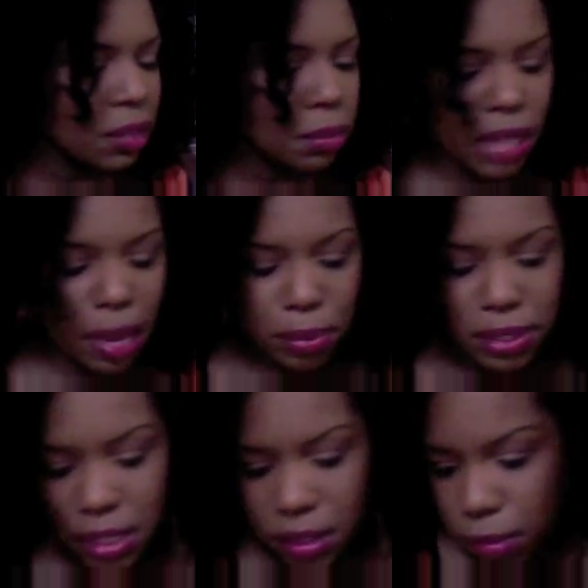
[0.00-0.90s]
with that
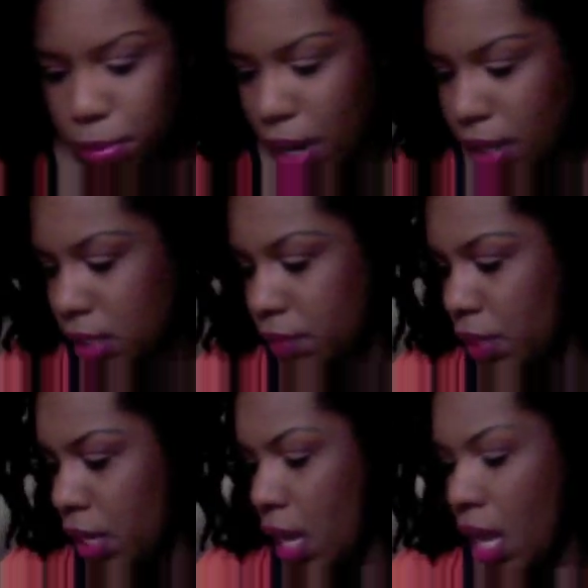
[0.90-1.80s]
particular product.
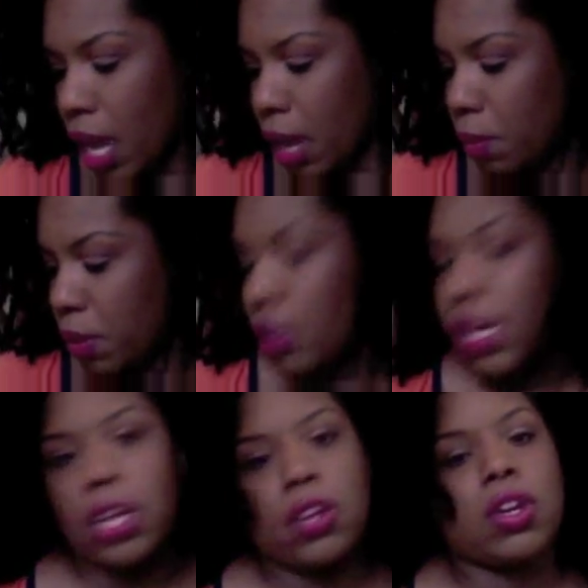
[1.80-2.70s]
I will
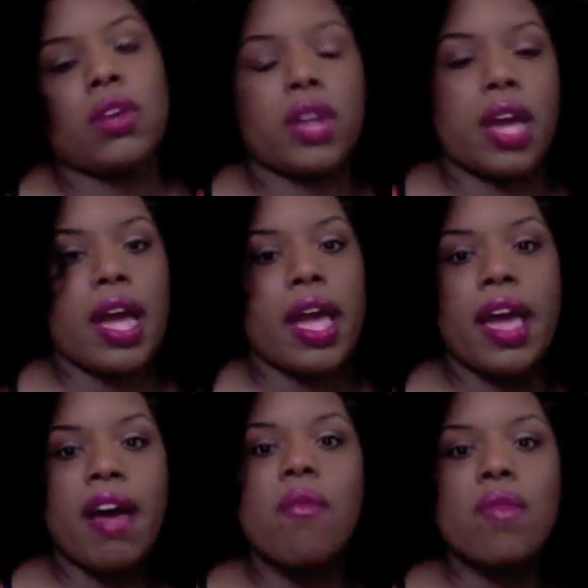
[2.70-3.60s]
let you know that I
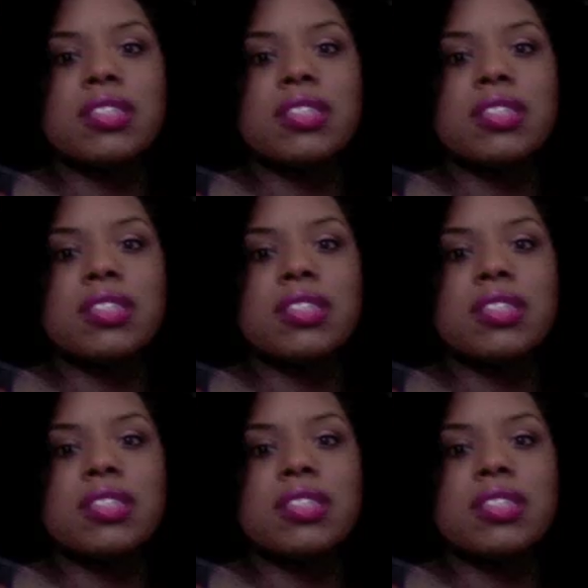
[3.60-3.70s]
have,